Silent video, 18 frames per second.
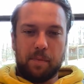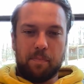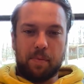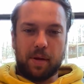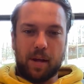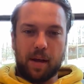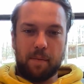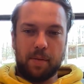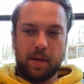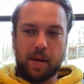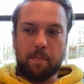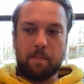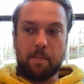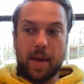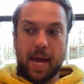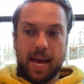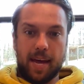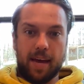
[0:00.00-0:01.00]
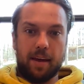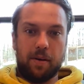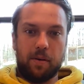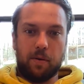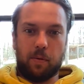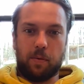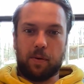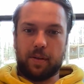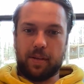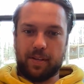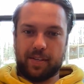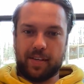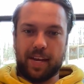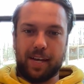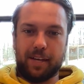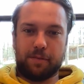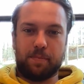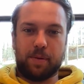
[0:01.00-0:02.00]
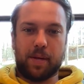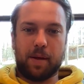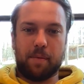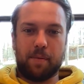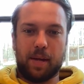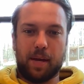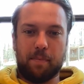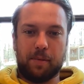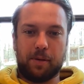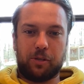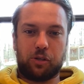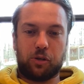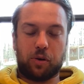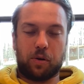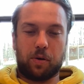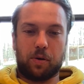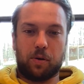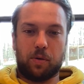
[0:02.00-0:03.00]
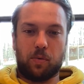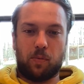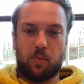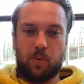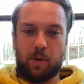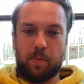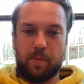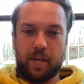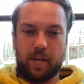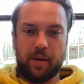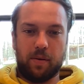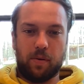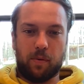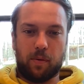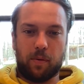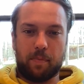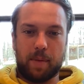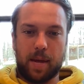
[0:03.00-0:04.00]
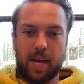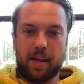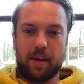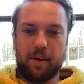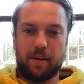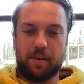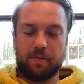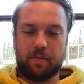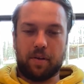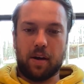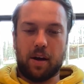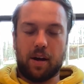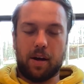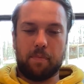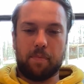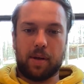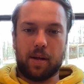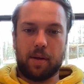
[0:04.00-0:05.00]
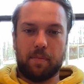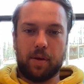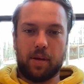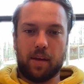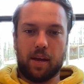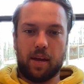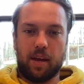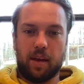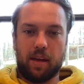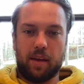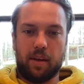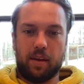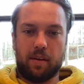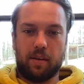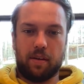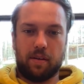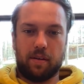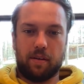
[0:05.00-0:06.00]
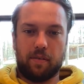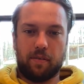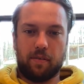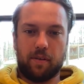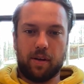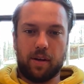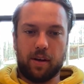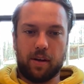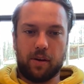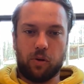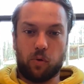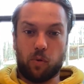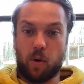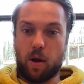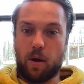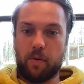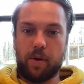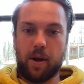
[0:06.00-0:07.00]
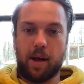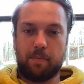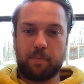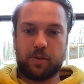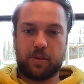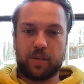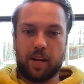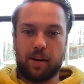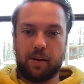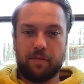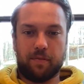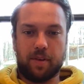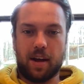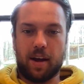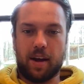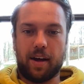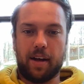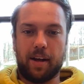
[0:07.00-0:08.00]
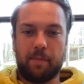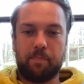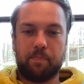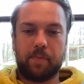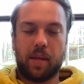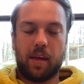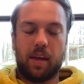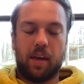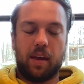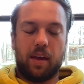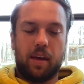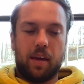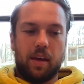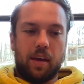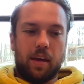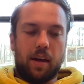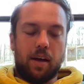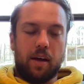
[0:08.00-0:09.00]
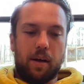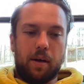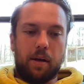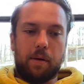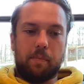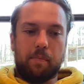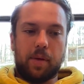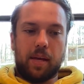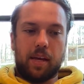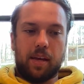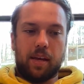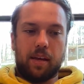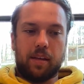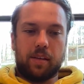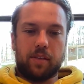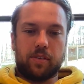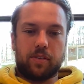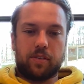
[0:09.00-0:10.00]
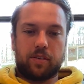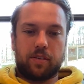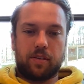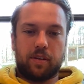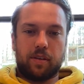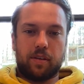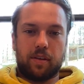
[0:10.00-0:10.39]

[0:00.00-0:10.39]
Becoming a man, or in this case, becoming a mature woman or man of God, becoming a, a grown up son of God, um, is